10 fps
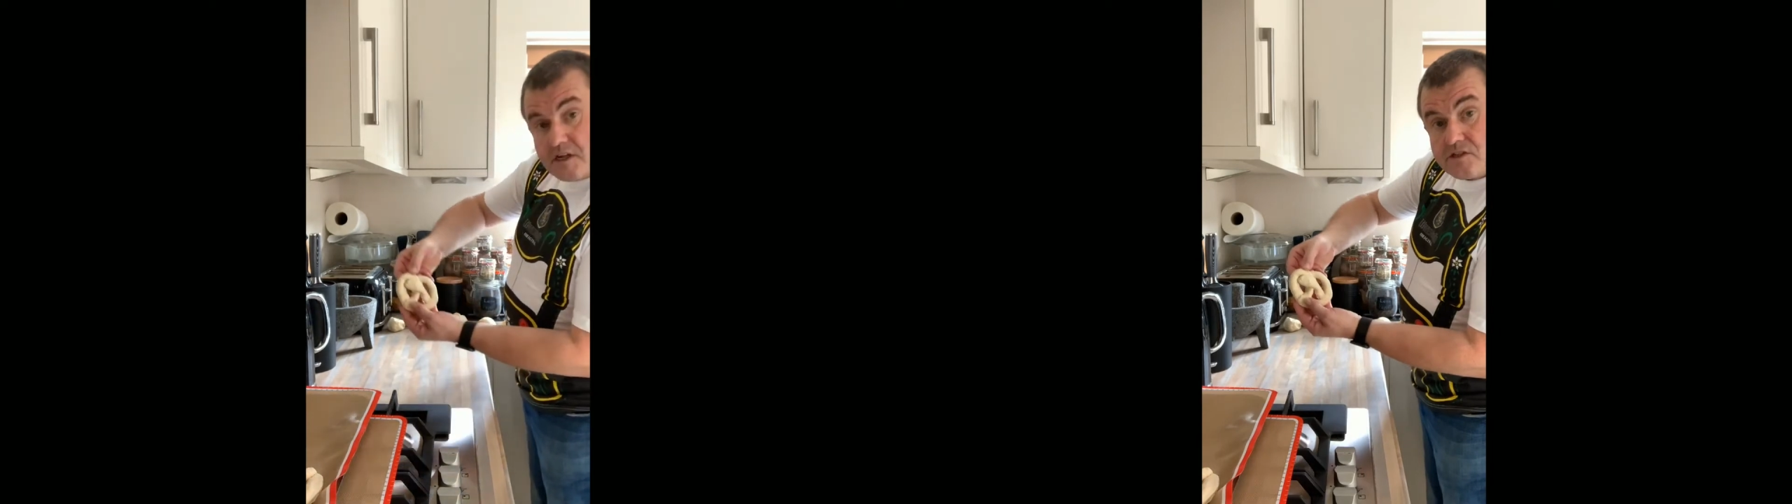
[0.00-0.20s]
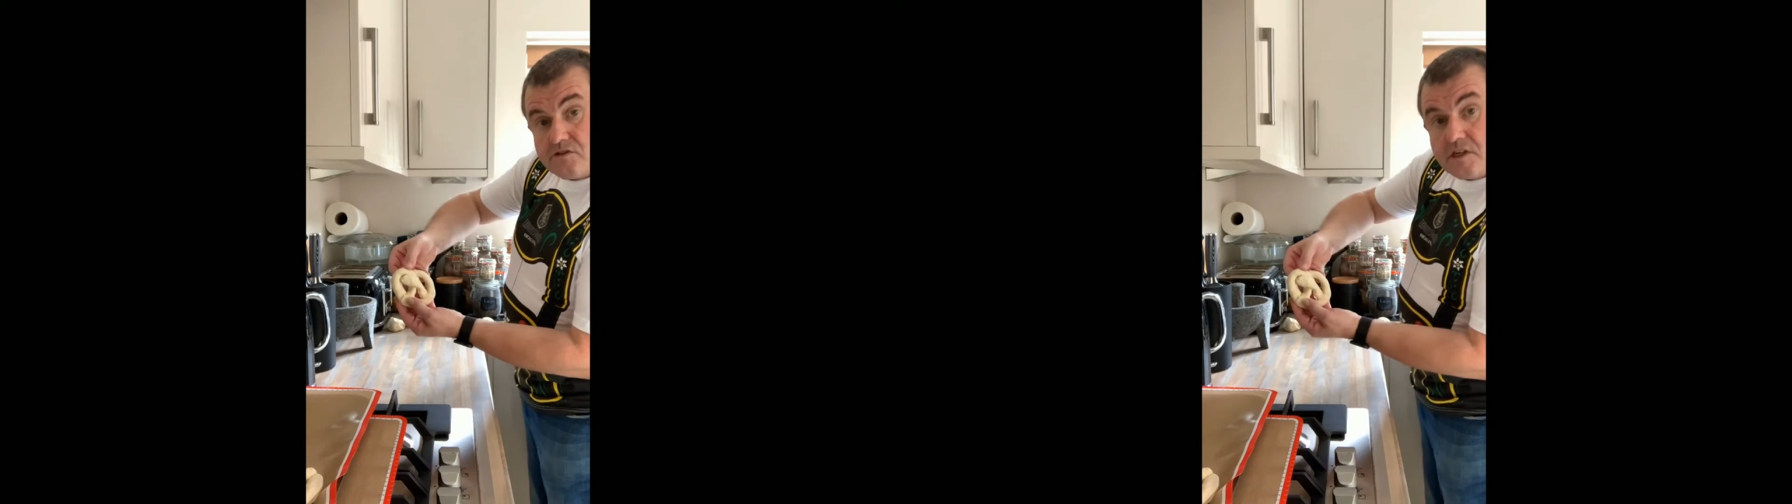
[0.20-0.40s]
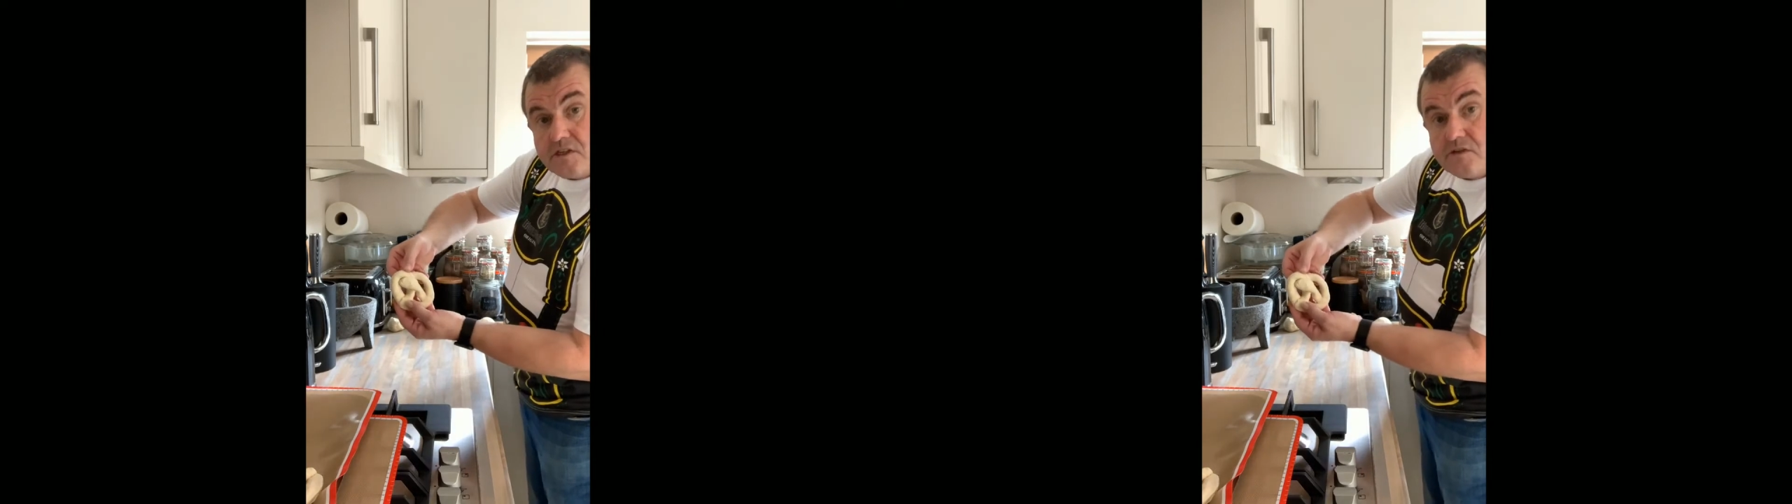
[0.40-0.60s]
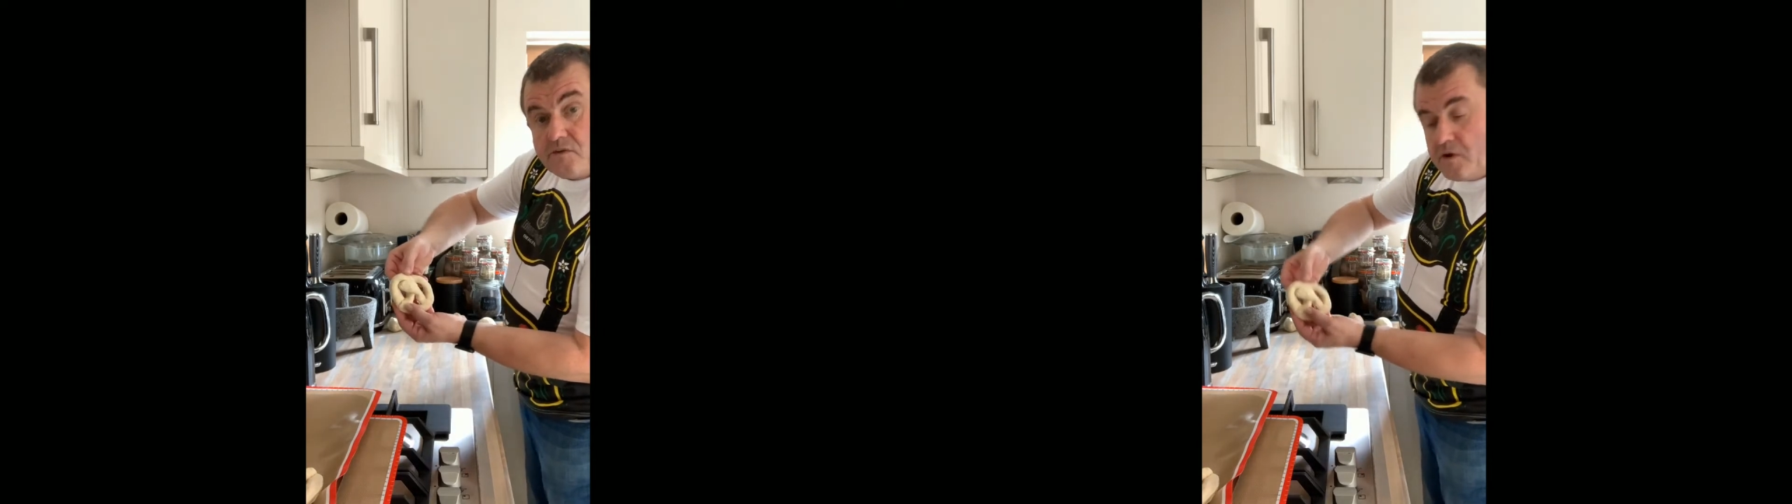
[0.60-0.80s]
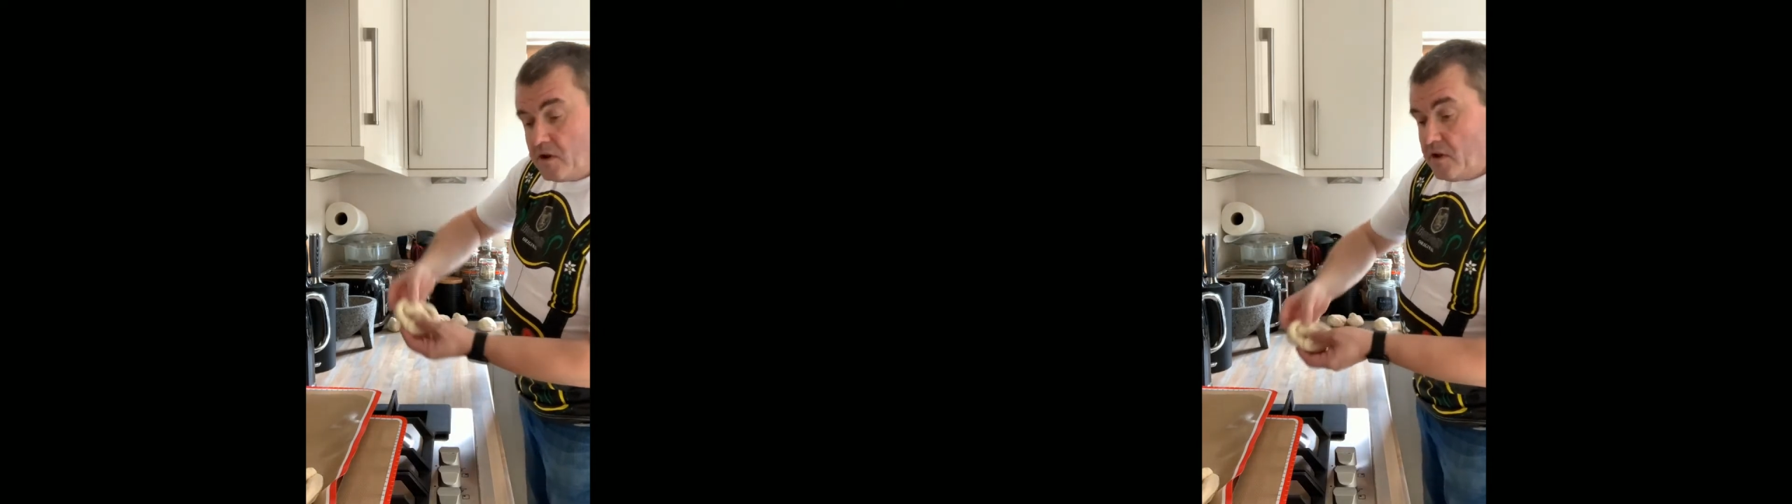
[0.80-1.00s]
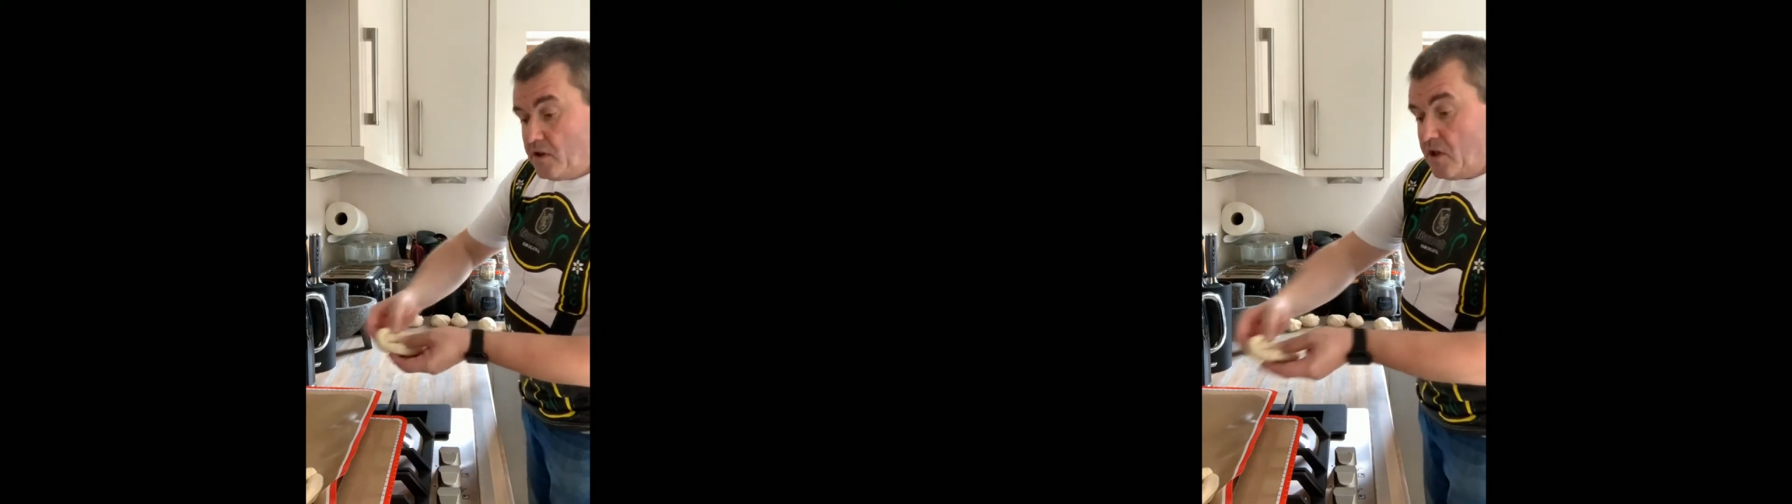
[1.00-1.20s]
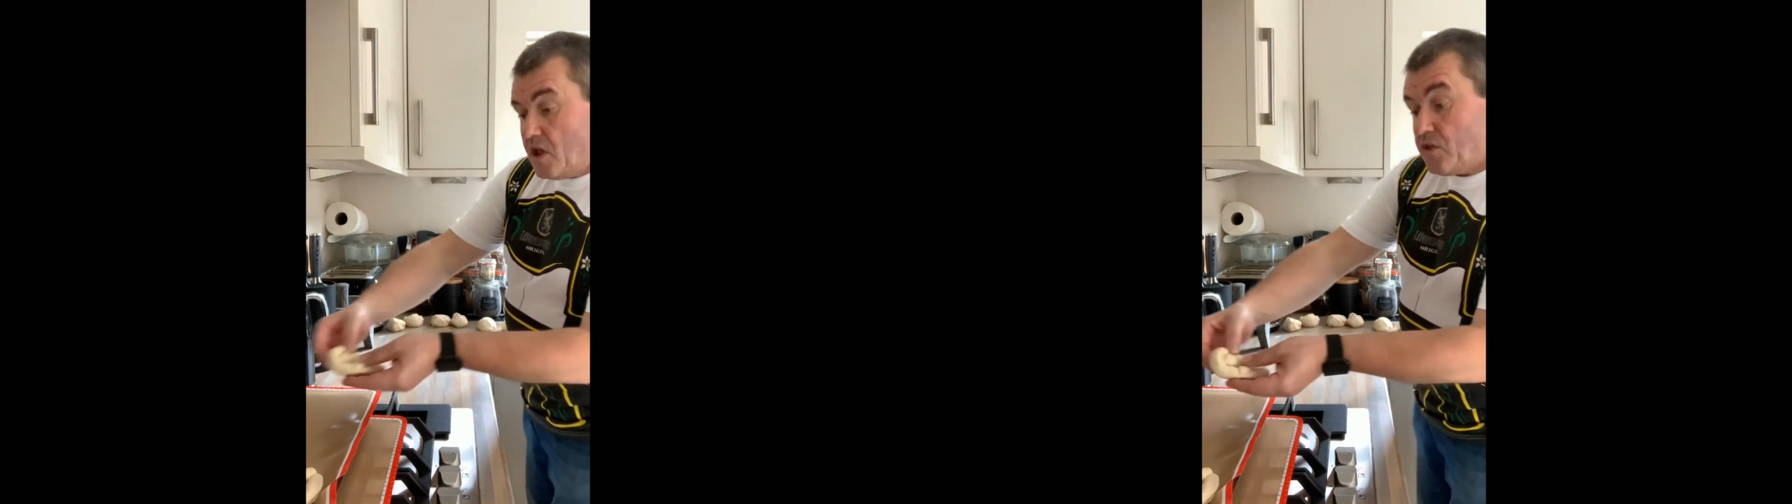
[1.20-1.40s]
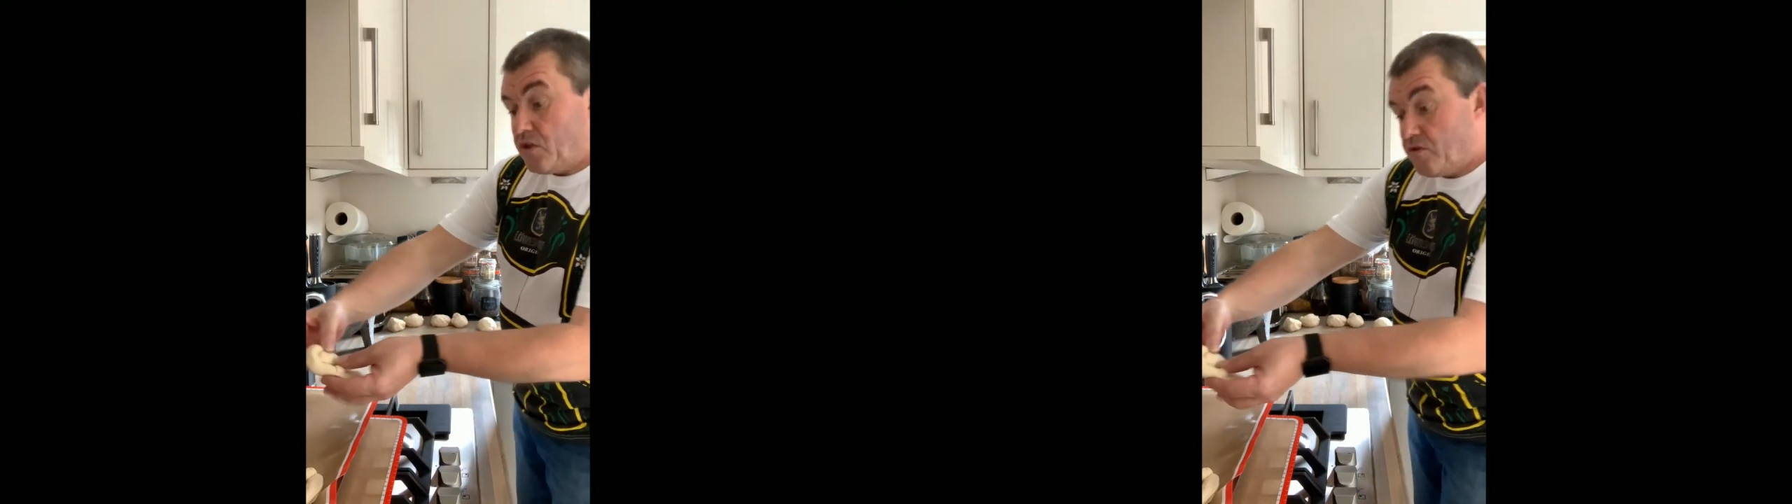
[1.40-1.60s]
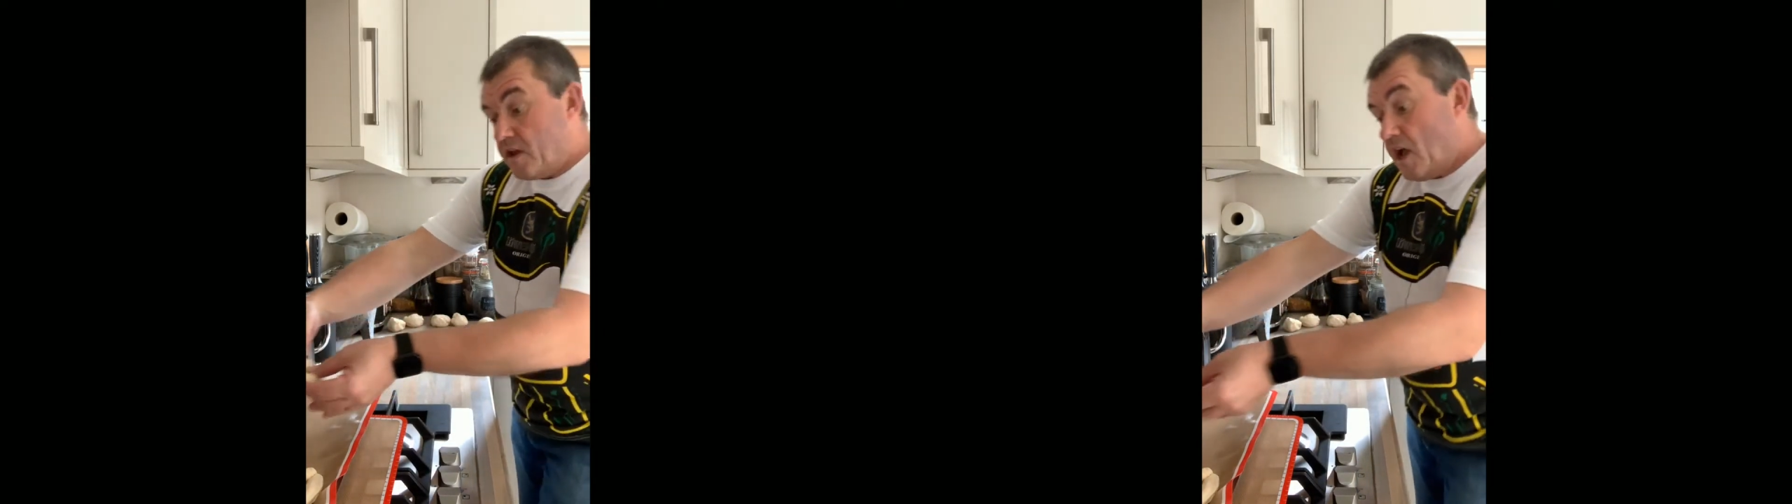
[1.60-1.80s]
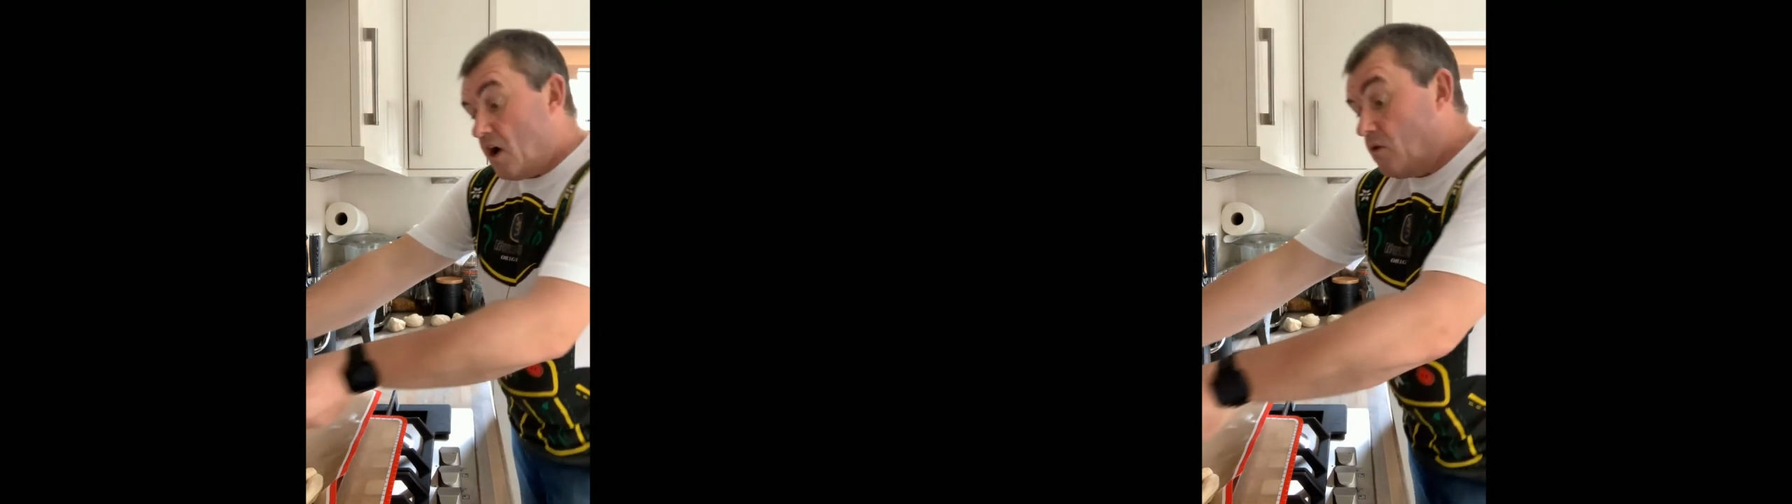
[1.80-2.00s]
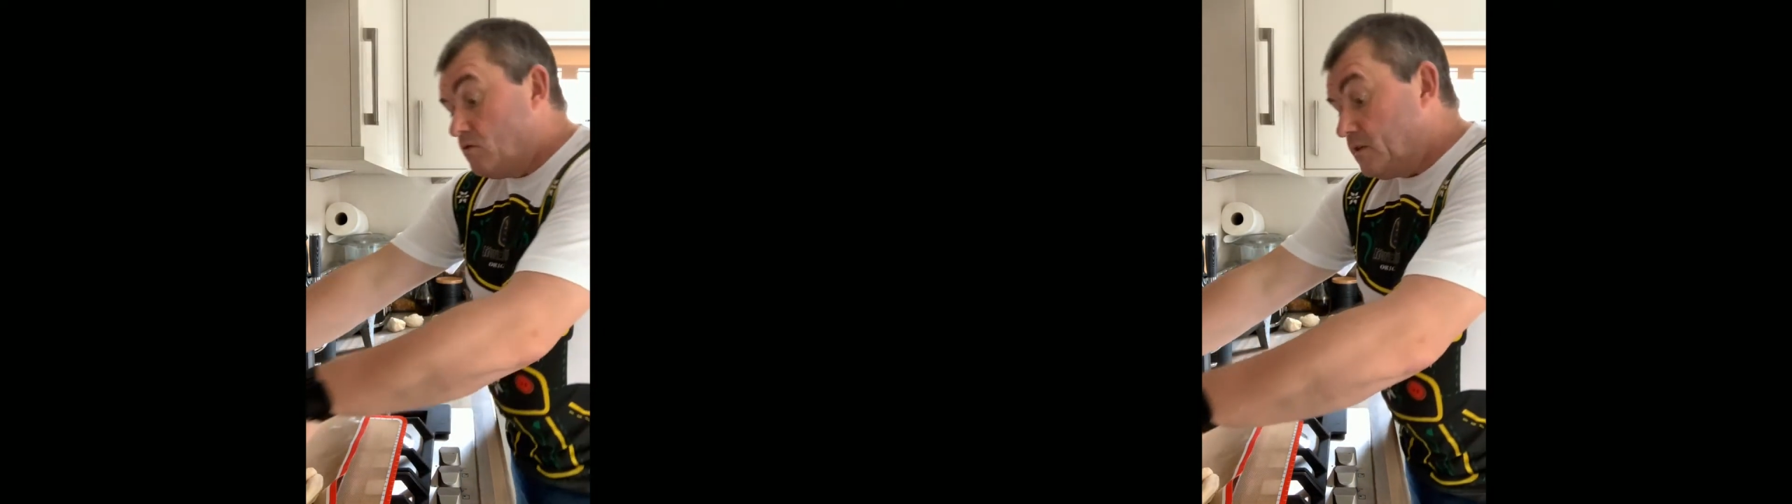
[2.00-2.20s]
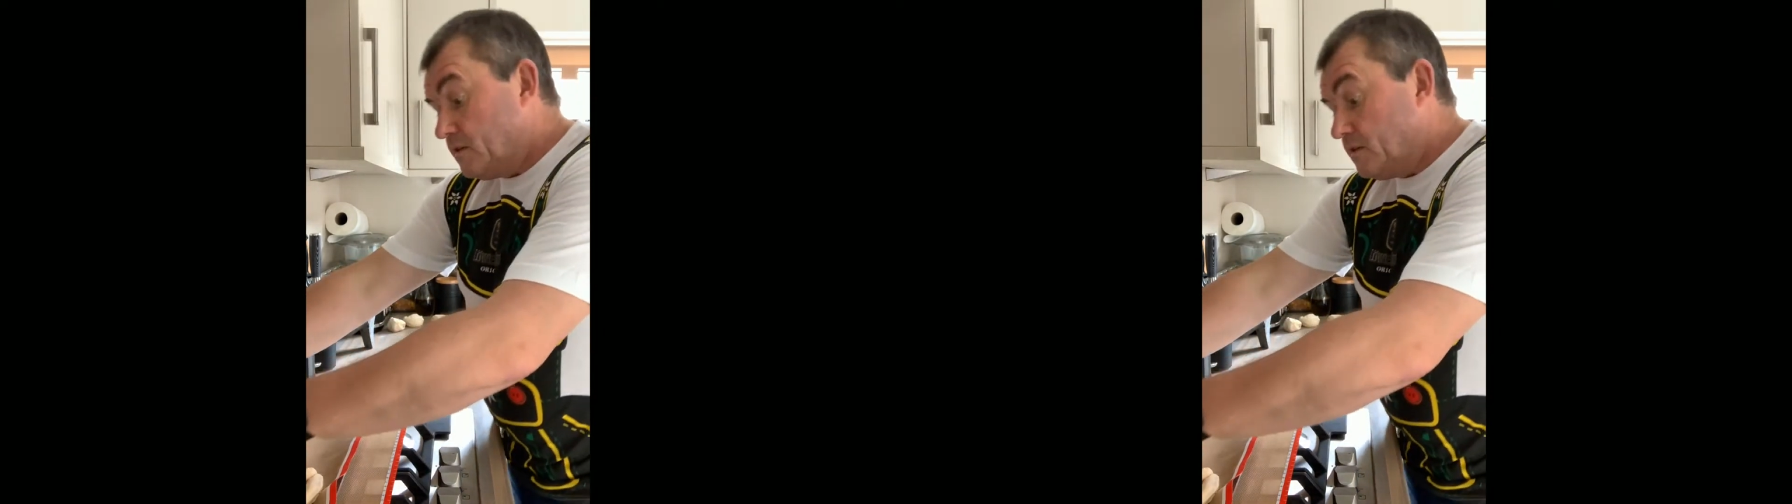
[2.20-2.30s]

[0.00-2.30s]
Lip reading: traditional 3-hold